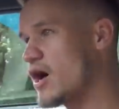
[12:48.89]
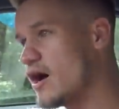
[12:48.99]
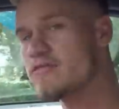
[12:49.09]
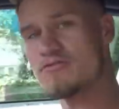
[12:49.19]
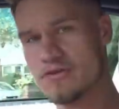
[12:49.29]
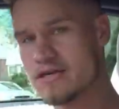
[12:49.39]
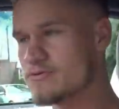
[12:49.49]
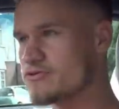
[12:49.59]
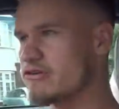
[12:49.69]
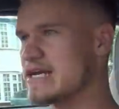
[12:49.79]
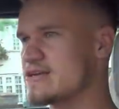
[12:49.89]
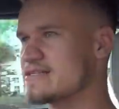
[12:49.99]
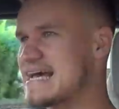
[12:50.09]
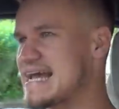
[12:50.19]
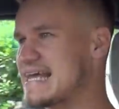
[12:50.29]
I thought that it was a really
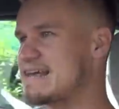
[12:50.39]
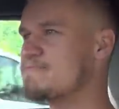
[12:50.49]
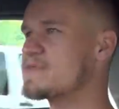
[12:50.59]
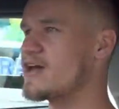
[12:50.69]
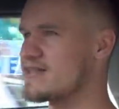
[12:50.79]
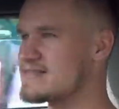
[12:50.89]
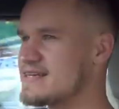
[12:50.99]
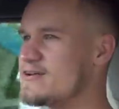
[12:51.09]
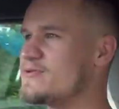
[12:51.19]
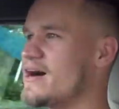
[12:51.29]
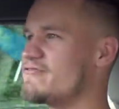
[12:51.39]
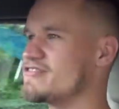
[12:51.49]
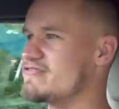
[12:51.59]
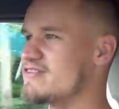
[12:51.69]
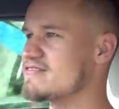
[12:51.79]
good daily until I've
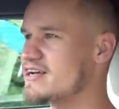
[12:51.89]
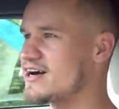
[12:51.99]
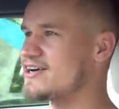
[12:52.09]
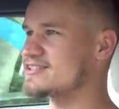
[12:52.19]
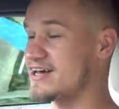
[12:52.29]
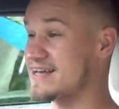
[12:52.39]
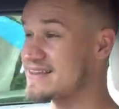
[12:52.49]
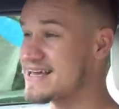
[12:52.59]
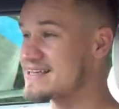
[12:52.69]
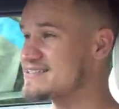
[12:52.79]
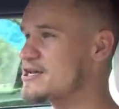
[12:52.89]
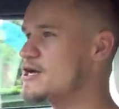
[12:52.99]
driven cars like this,